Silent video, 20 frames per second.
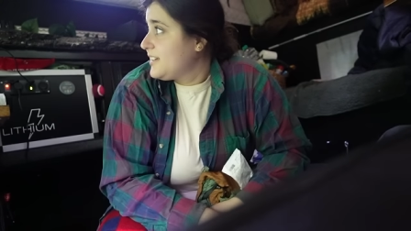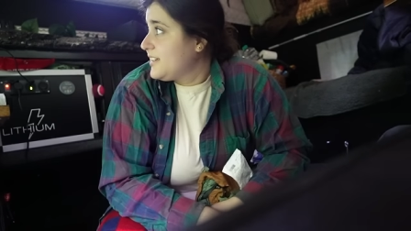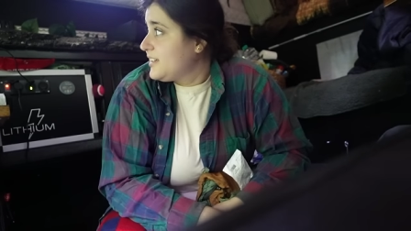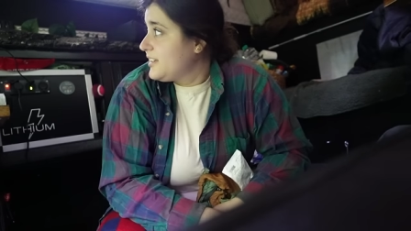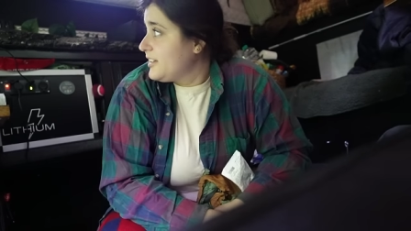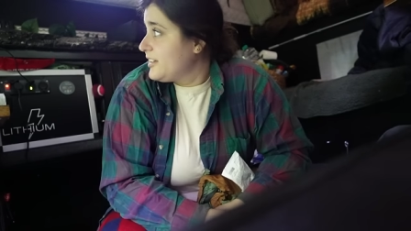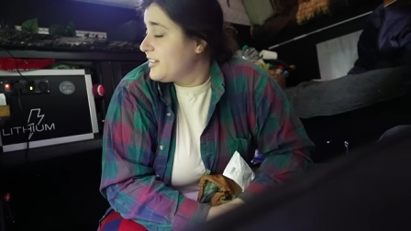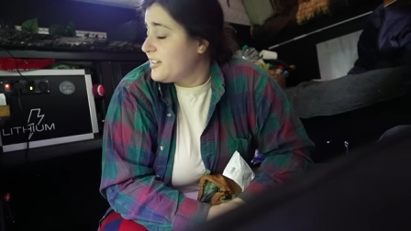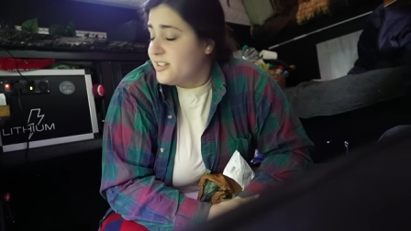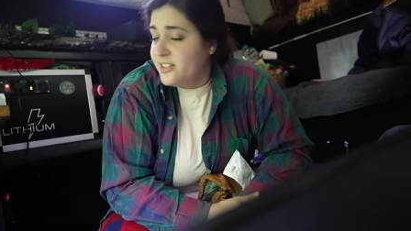
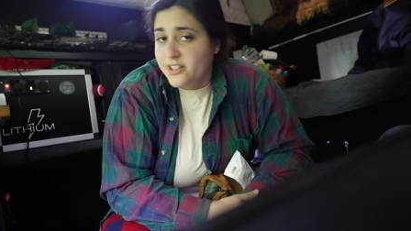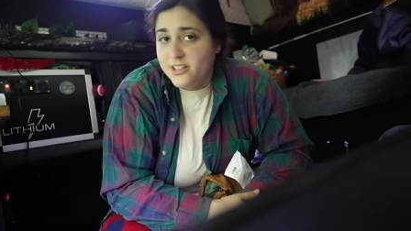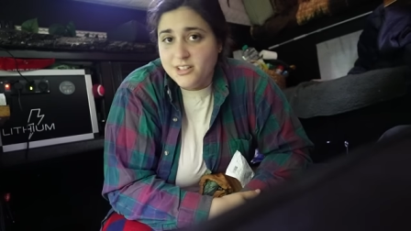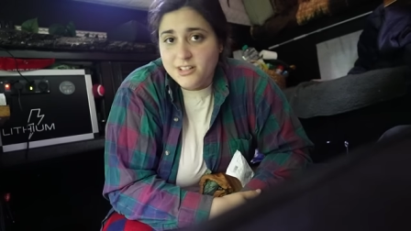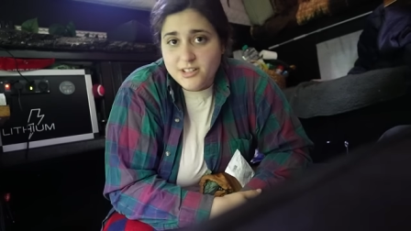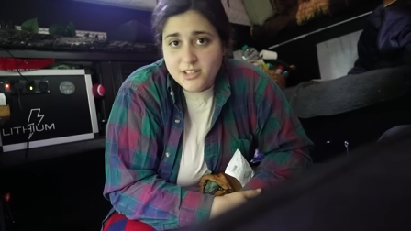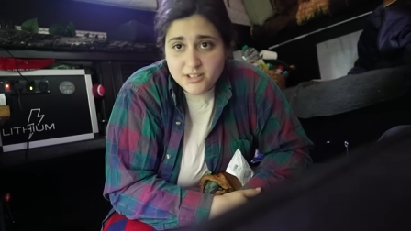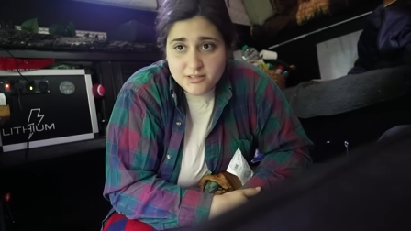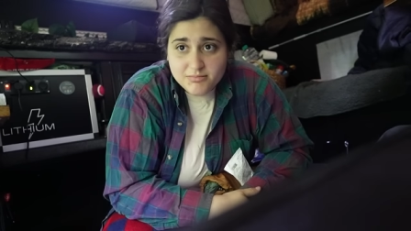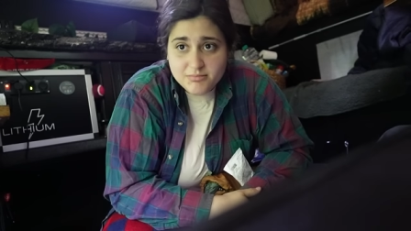And
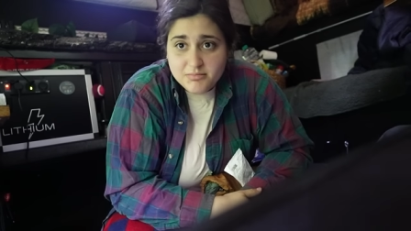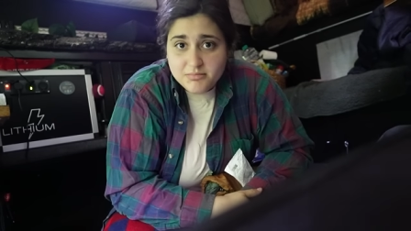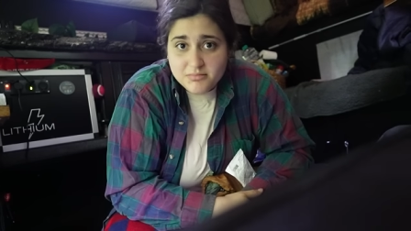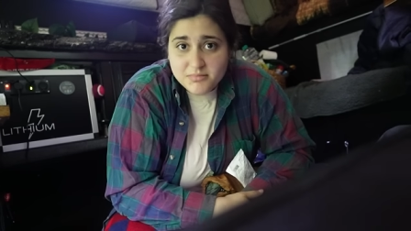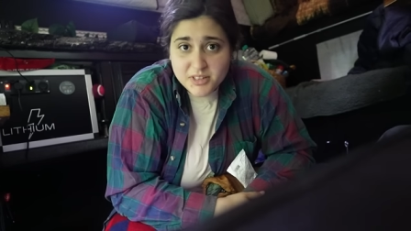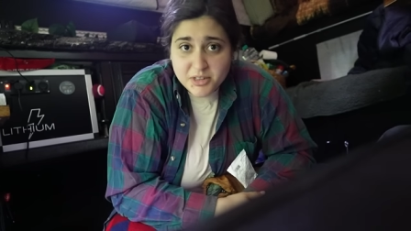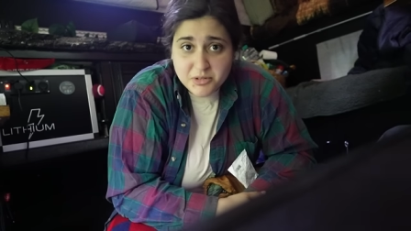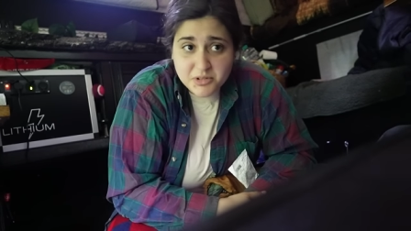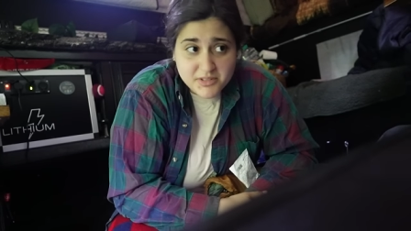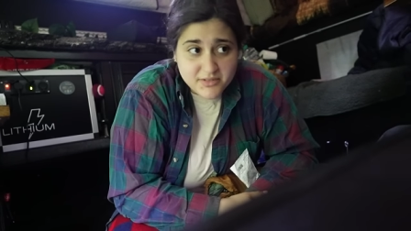
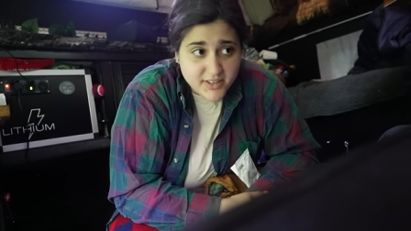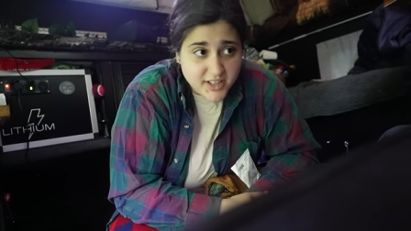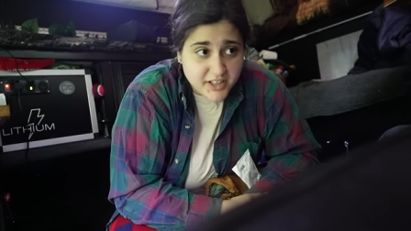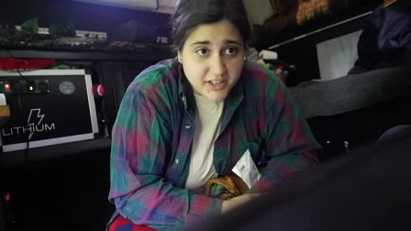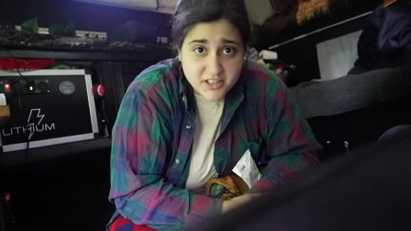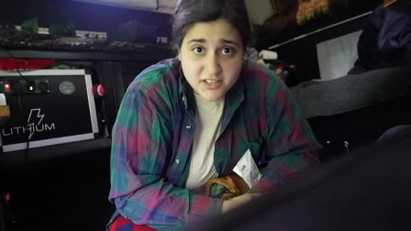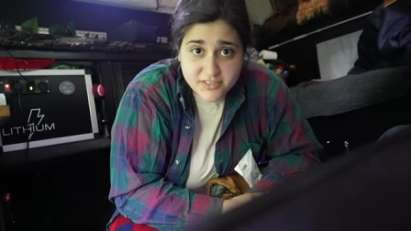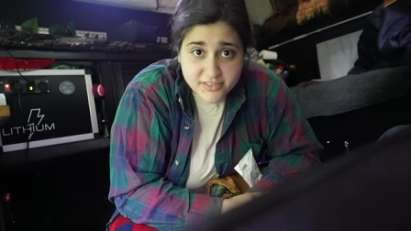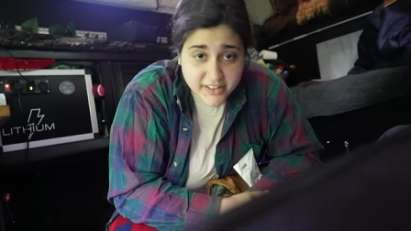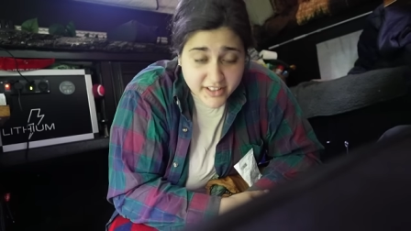it was
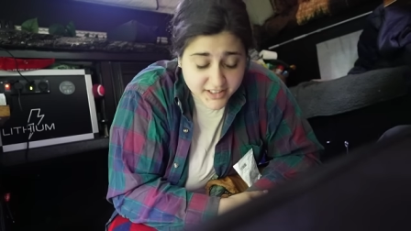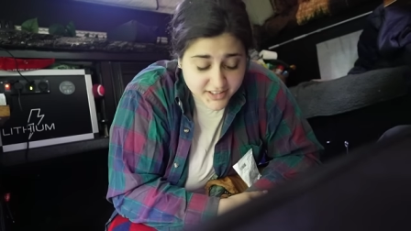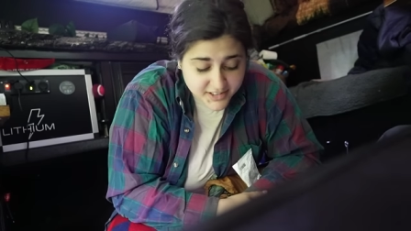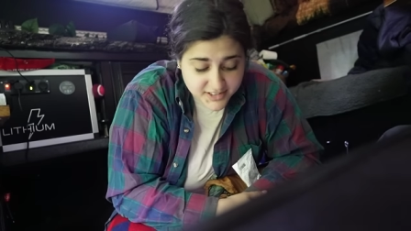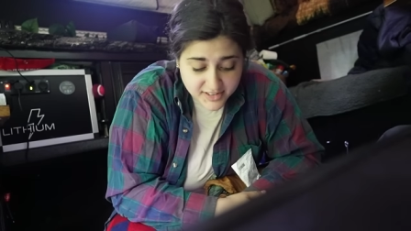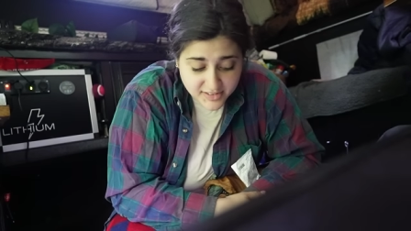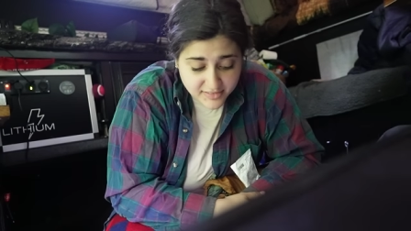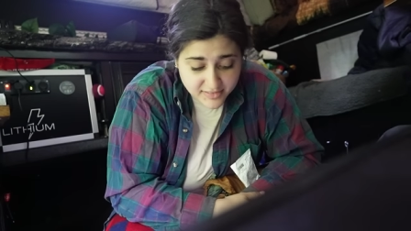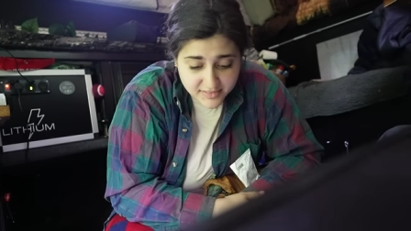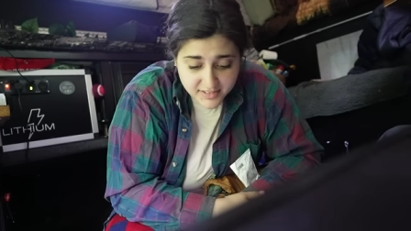very
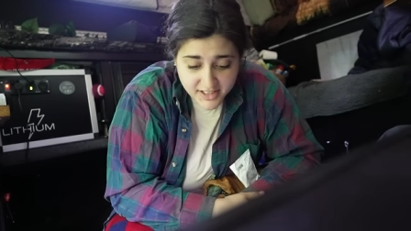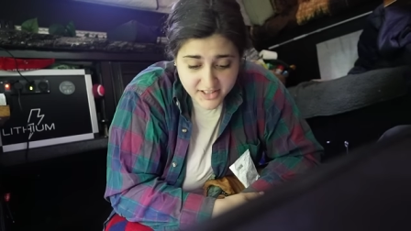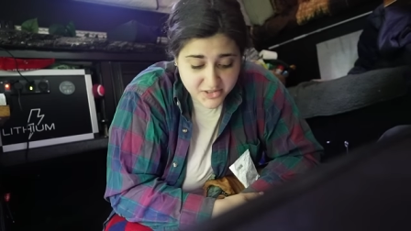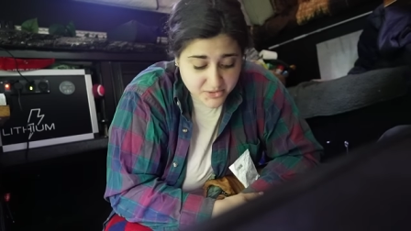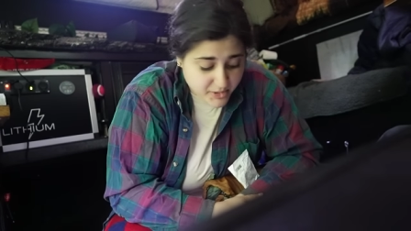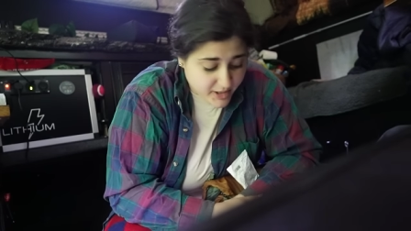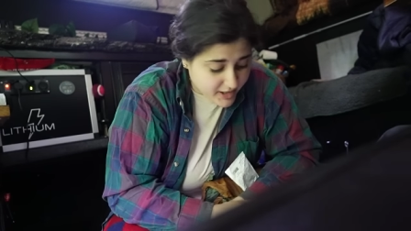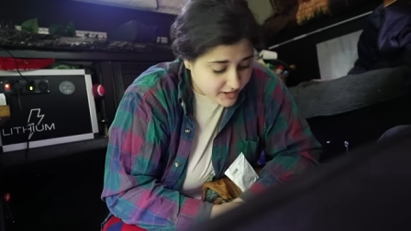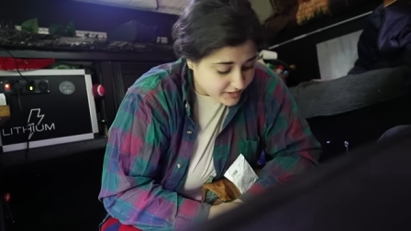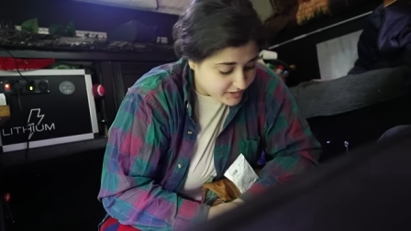effective as
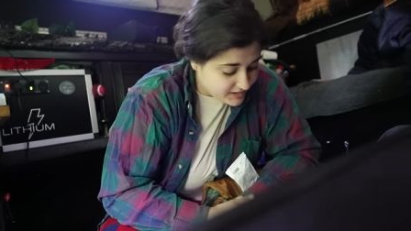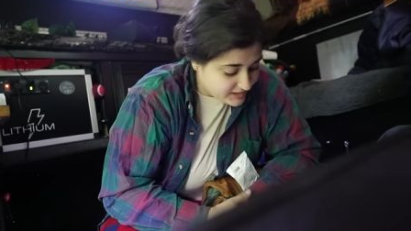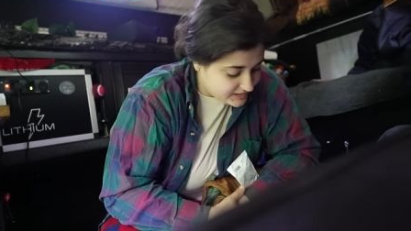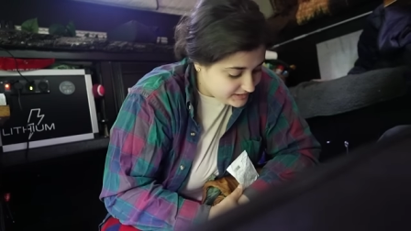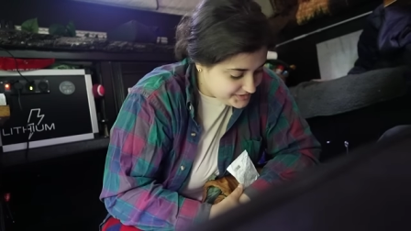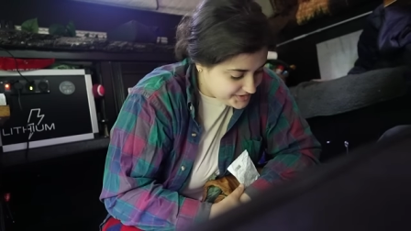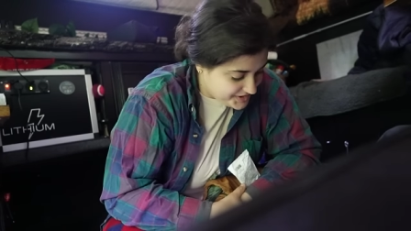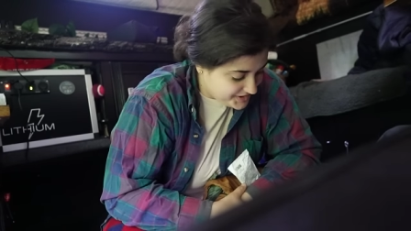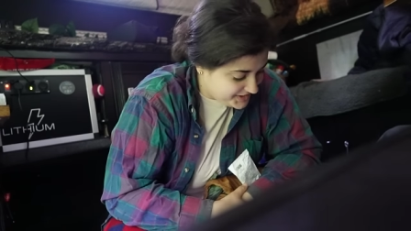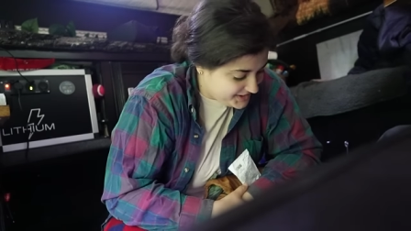well.
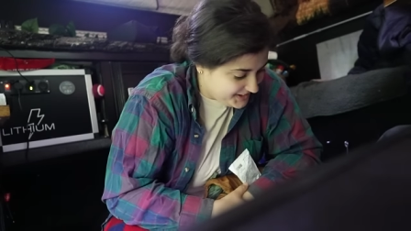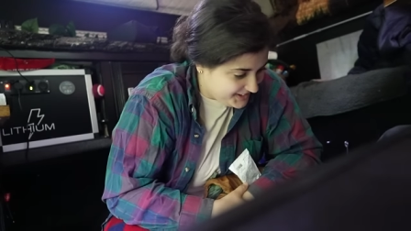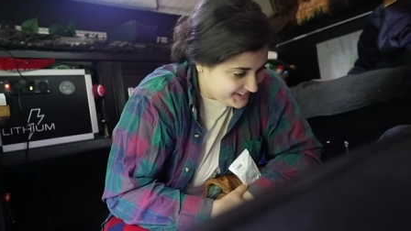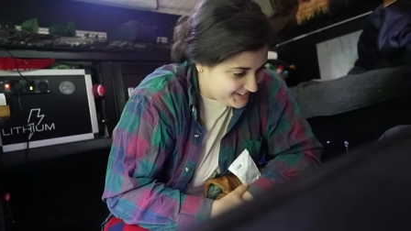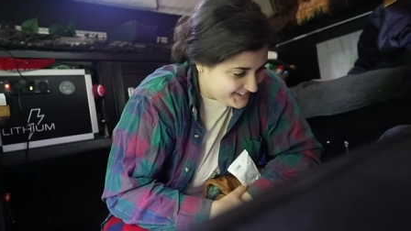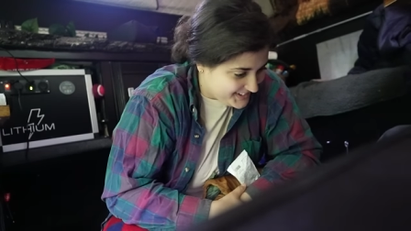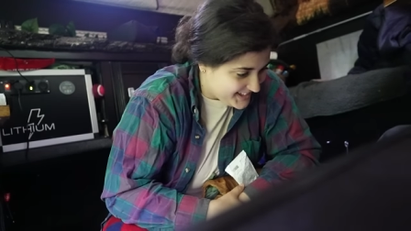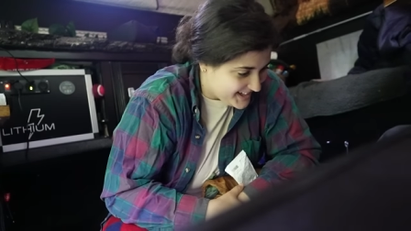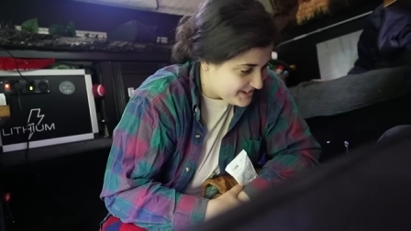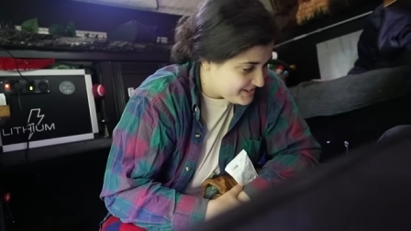
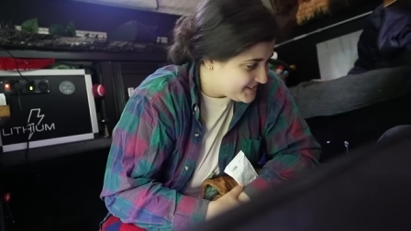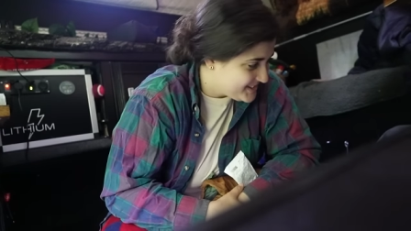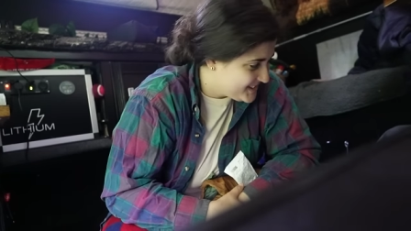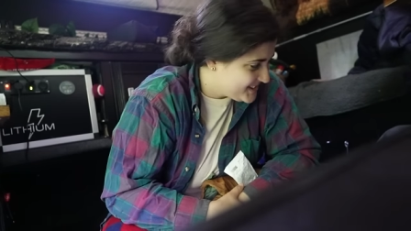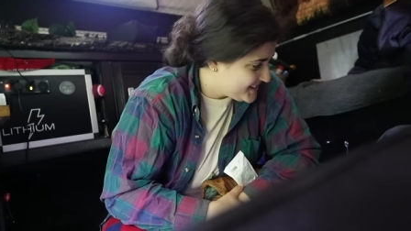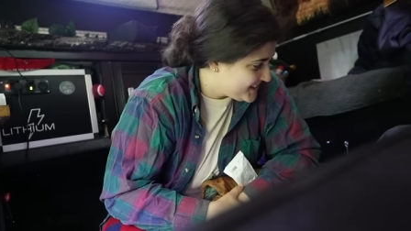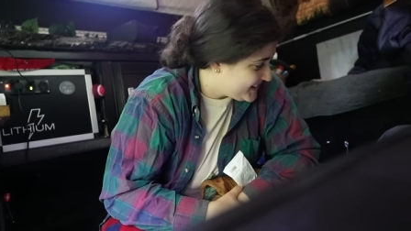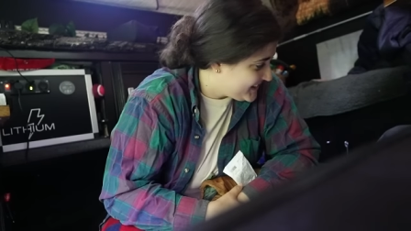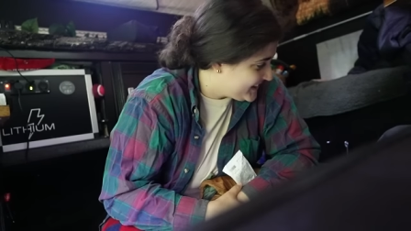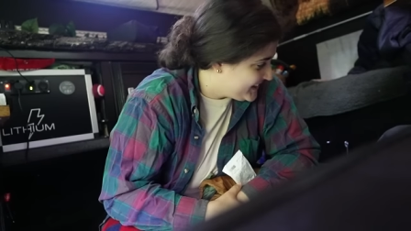That was